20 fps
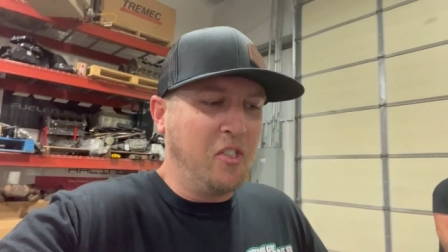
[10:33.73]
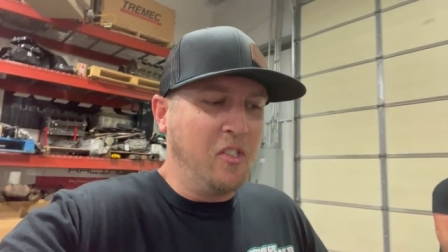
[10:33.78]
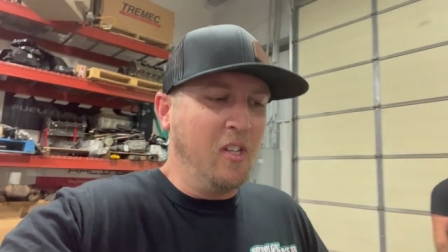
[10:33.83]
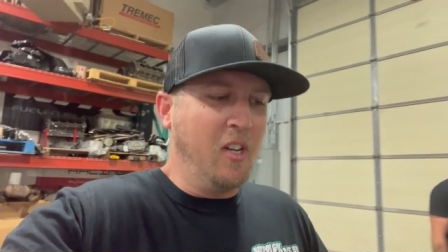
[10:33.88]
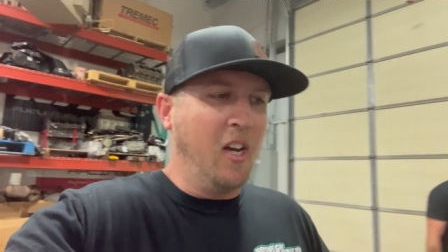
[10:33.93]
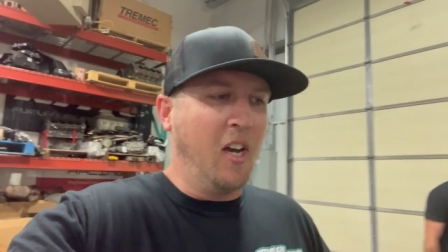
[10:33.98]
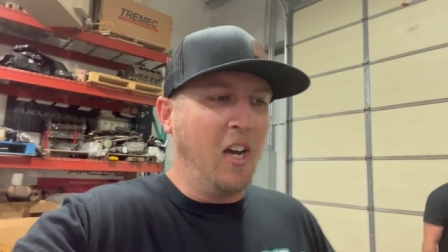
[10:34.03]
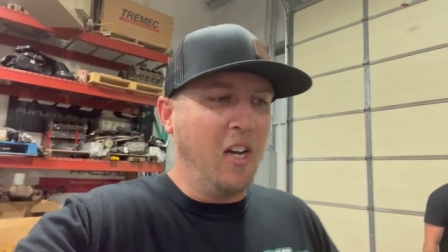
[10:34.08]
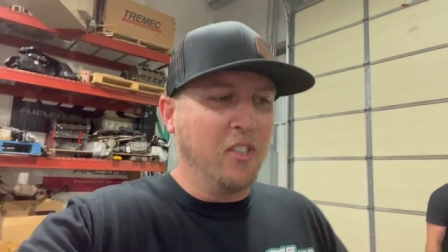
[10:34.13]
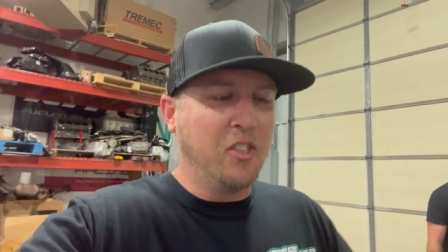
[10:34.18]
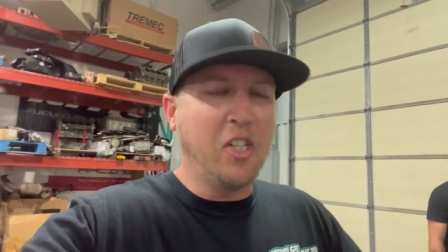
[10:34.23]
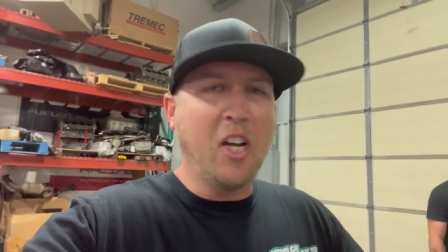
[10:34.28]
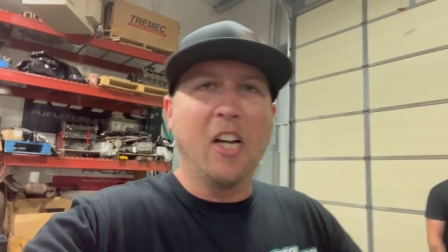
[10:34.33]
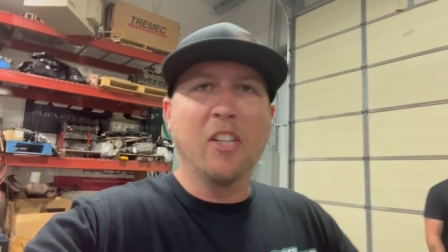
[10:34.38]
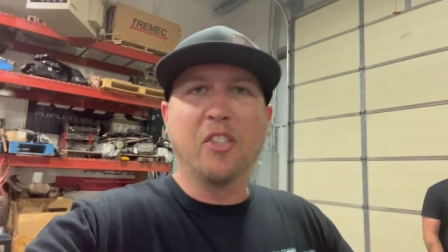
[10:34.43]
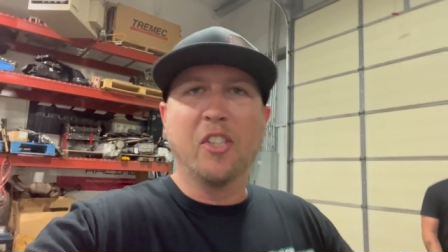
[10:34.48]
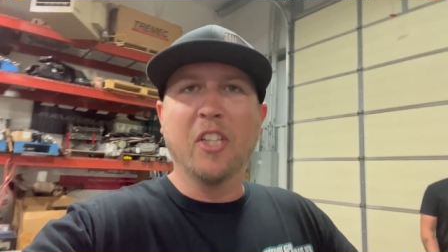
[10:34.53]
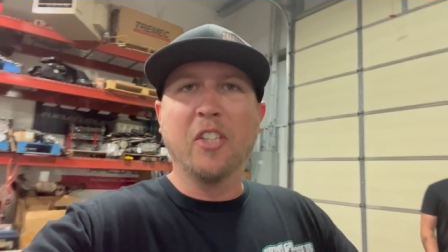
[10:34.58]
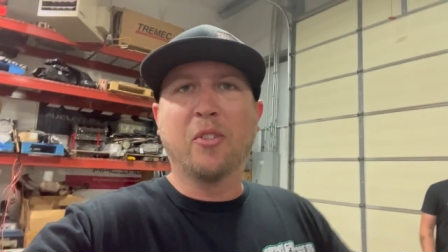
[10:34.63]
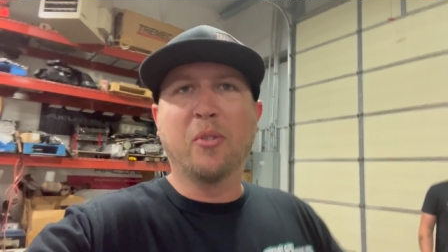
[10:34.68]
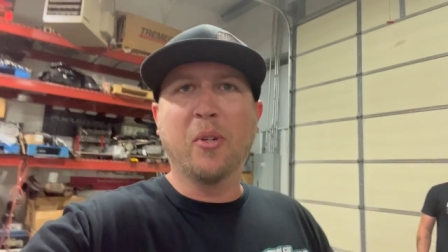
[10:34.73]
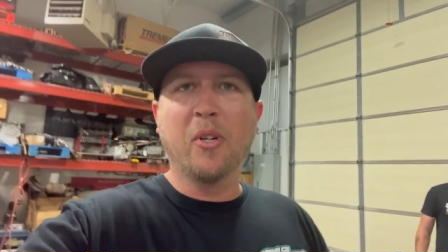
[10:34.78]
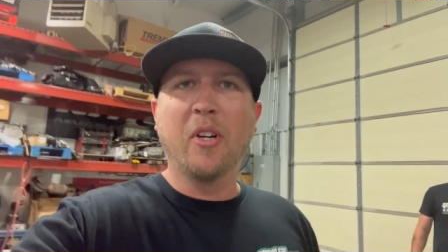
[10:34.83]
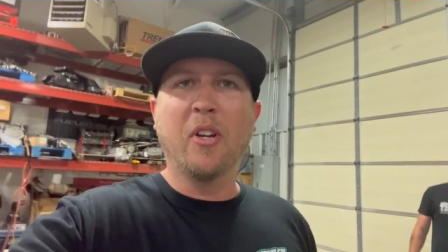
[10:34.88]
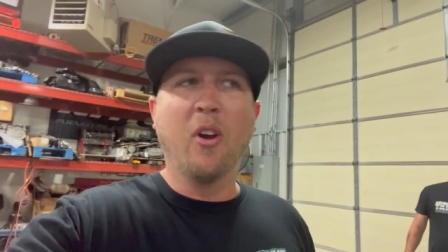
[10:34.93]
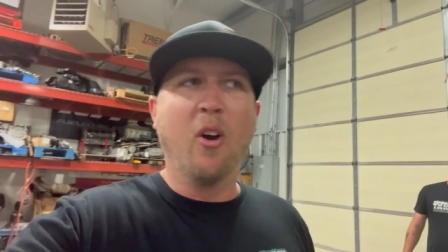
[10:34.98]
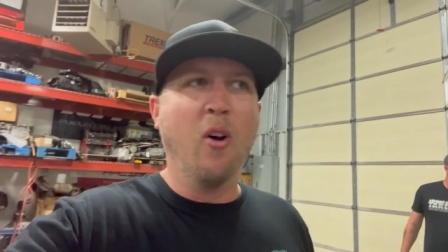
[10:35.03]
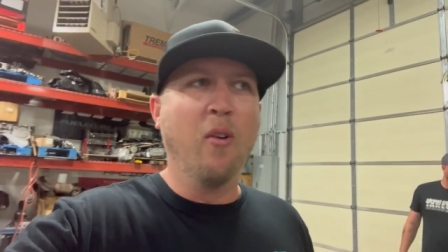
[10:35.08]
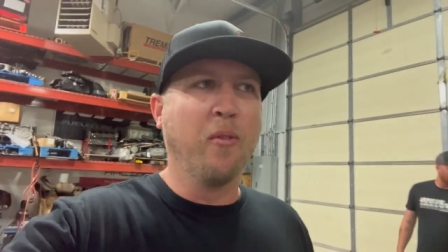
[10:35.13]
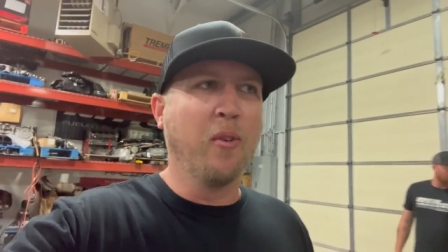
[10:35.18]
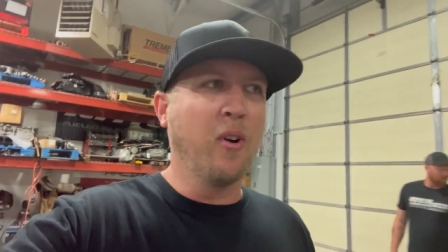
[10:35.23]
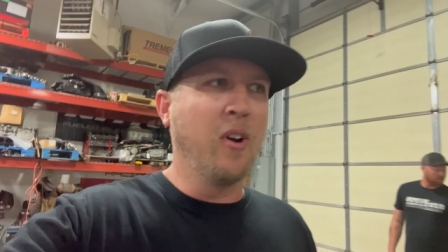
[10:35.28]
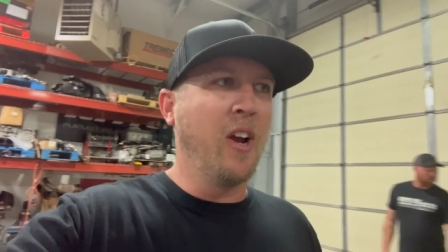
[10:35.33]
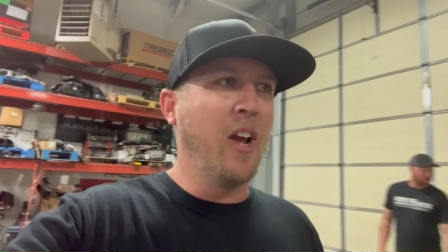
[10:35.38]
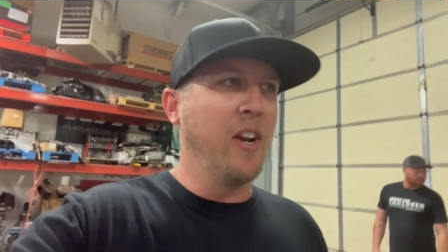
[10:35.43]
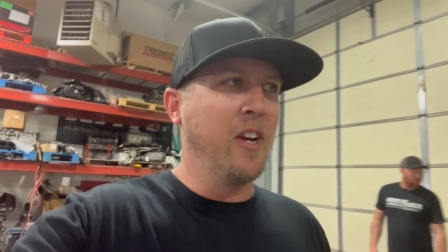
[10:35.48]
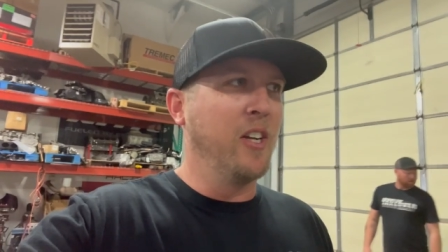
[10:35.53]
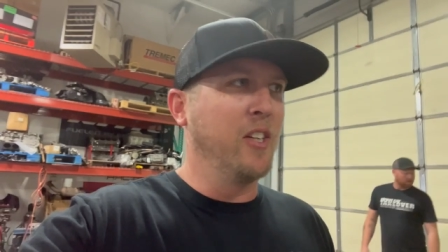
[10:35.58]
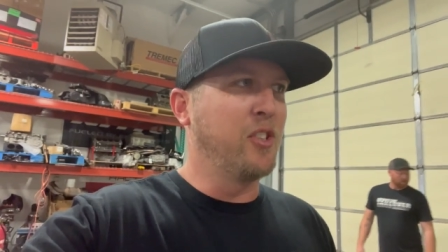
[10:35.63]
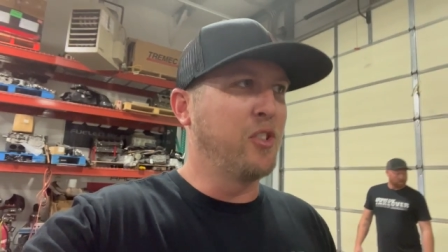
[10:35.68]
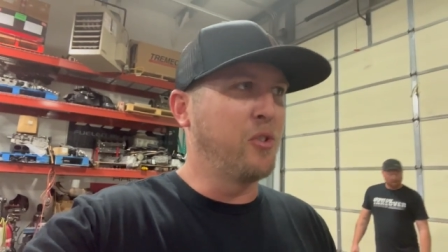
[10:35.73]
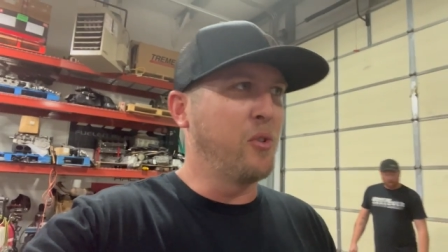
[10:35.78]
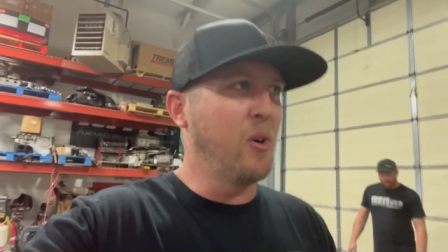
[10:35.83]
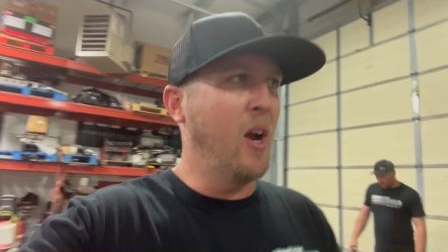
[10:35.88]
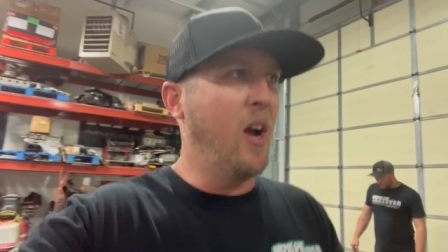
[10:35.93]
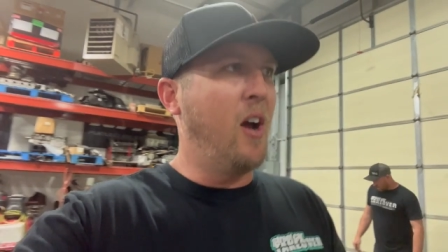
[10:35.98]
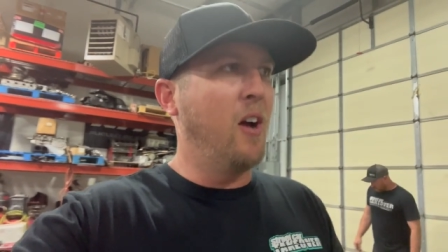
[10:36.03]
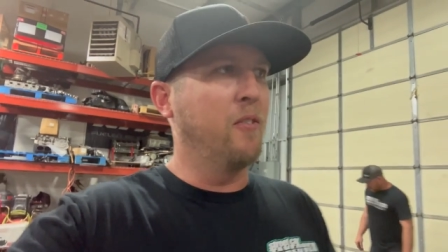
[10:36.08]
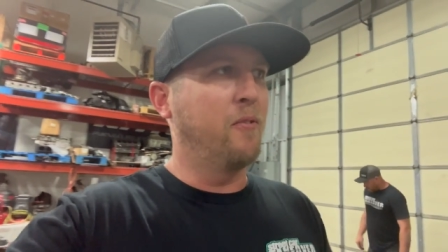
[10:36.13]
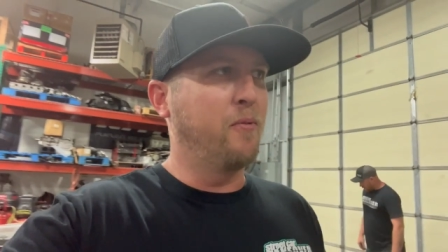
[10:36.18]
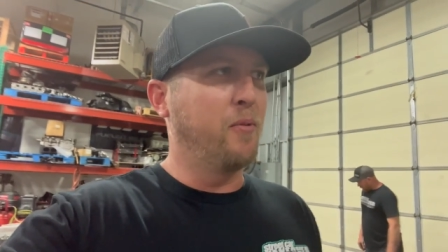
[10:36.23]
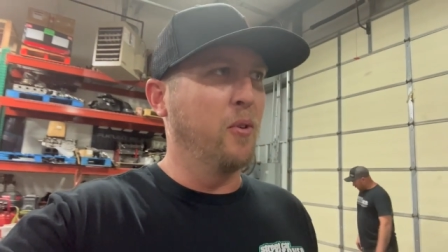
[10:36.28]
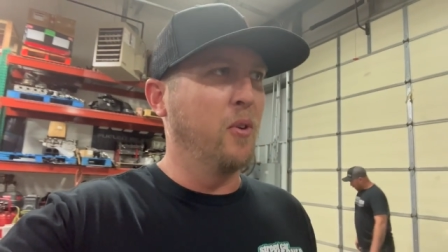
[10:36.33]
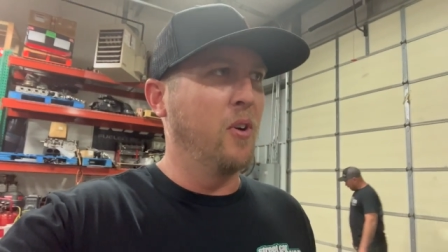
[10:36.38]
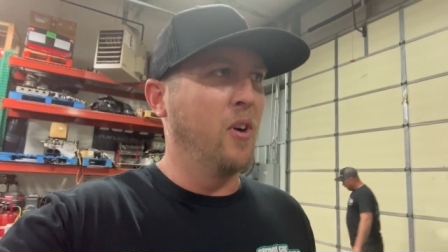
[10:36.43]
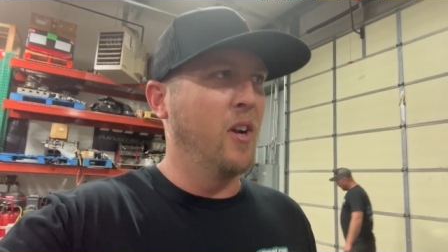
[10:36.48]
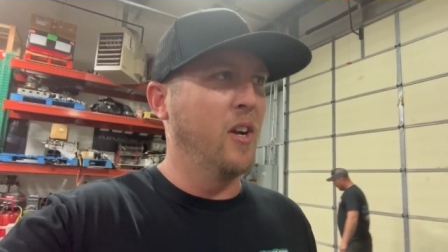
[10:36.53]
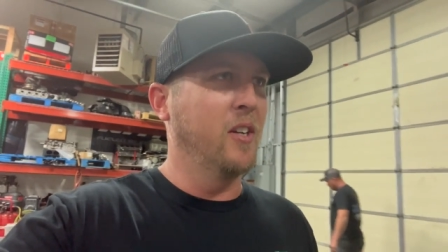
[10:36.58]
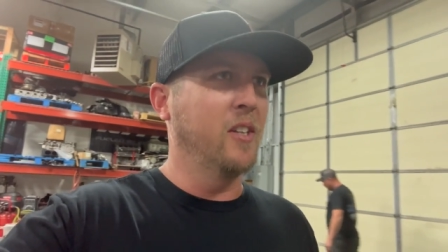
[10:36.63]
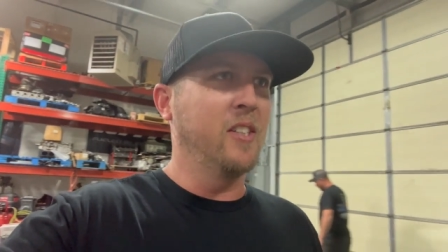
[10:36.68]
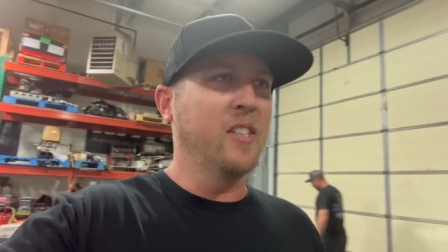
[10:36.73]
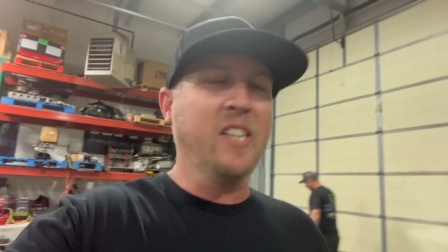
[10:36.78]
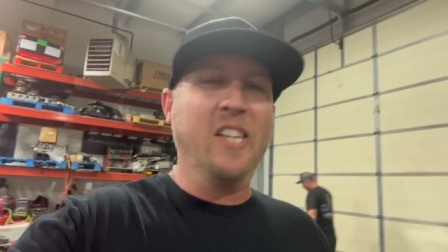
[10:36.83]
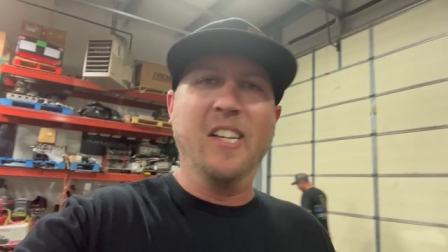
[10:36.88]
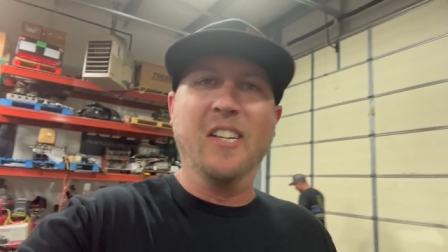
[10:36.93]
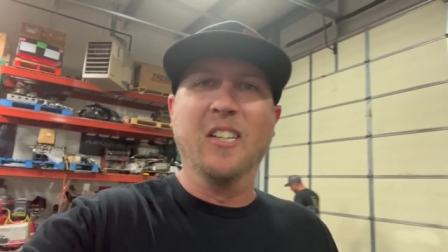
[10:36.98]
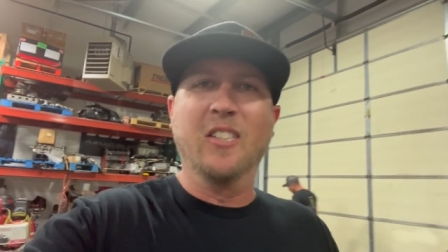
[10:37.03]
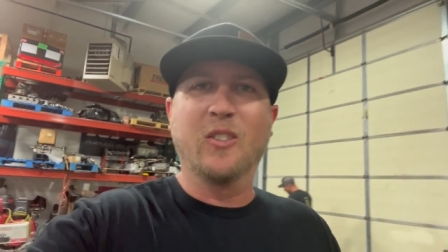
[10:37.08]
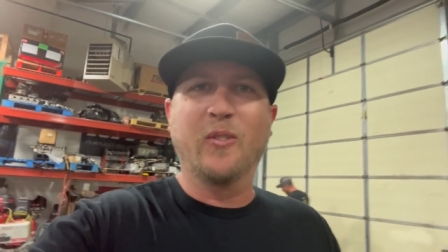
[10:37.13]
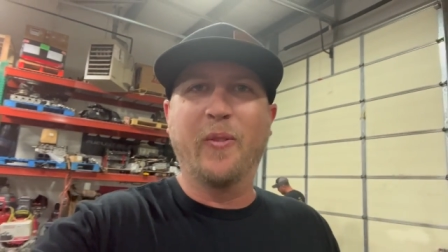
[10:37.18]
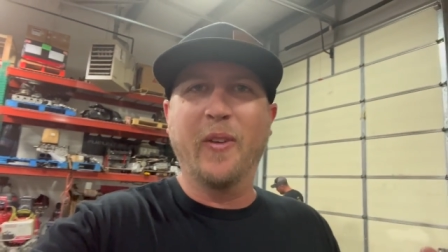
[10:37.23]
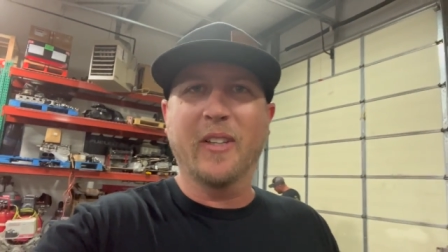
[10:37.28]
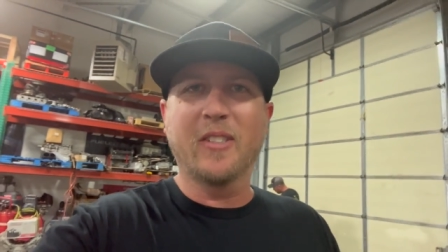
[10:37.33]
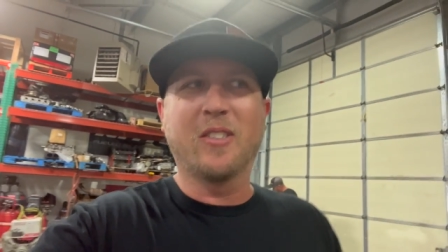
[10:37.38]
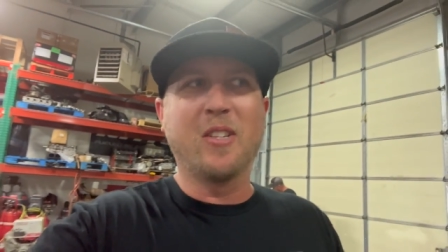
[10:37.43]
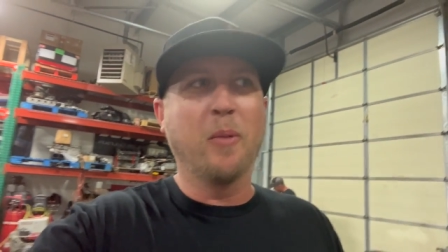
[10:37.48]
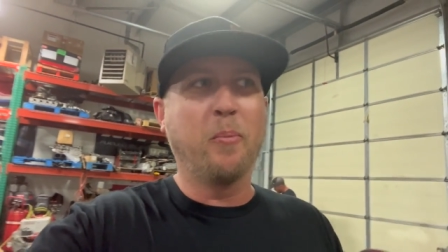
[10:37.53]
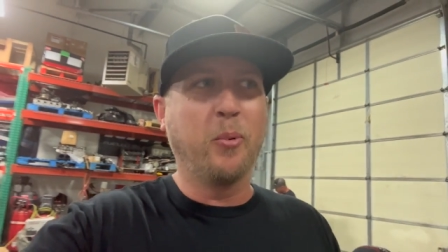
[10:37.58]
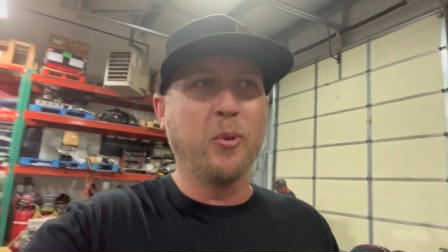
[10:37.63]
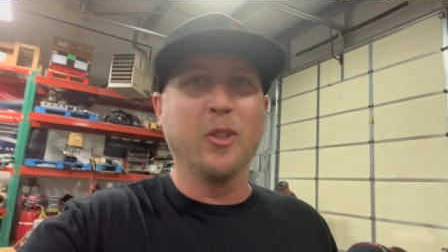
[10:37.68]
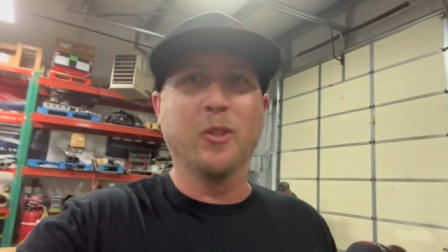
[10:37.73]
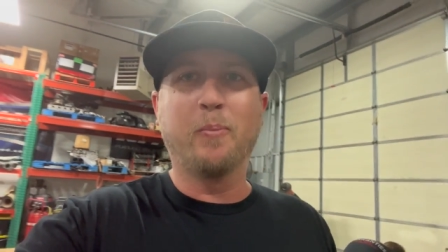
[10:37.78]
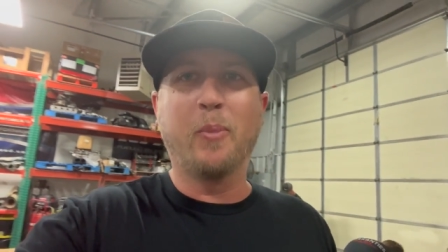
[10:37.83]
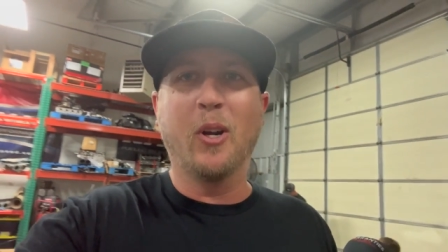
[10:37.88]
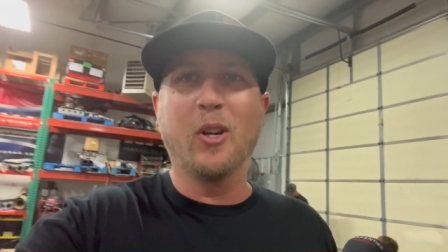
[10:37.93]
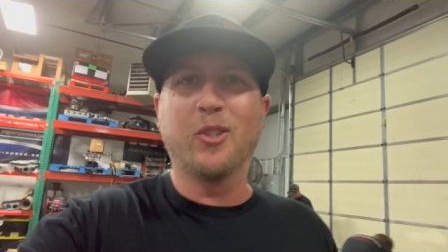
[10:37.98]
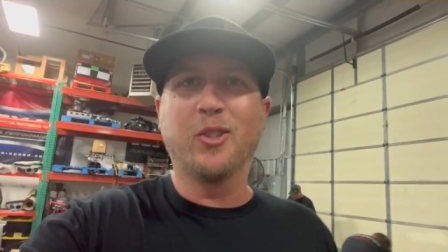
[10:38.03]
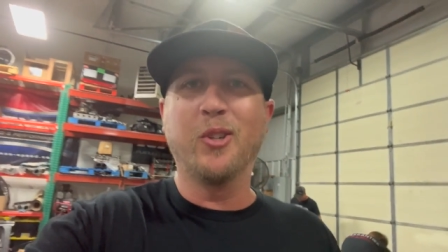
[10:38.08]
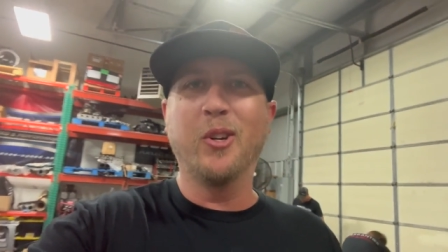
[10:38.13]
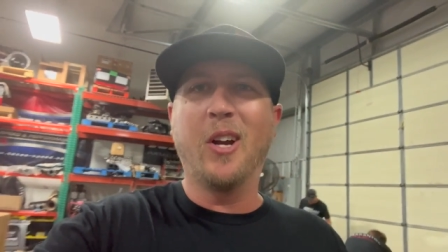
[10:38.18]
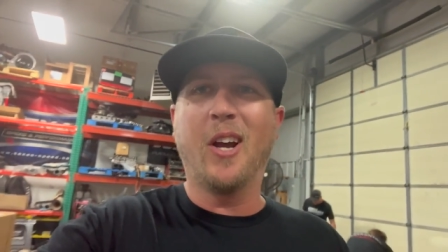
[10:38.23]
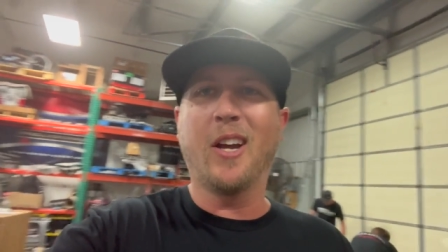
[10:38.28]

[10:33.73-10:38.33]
uh, John Gentry over at uh, Stroud for uh, getting us fixed up with this parachute.